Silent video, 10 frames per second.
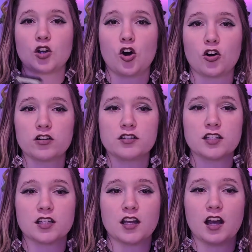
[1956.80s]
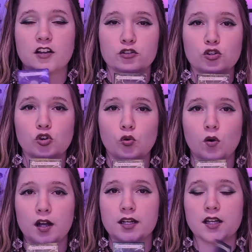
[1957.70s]
of the Heart, another cool
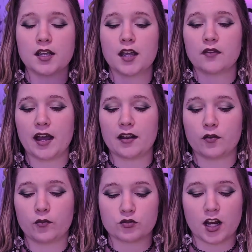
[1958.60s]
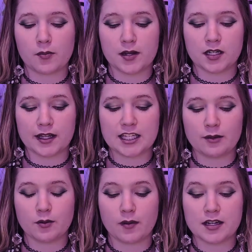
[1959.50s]
one that was recommended I
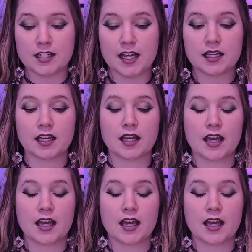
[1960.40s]
keep in my deck.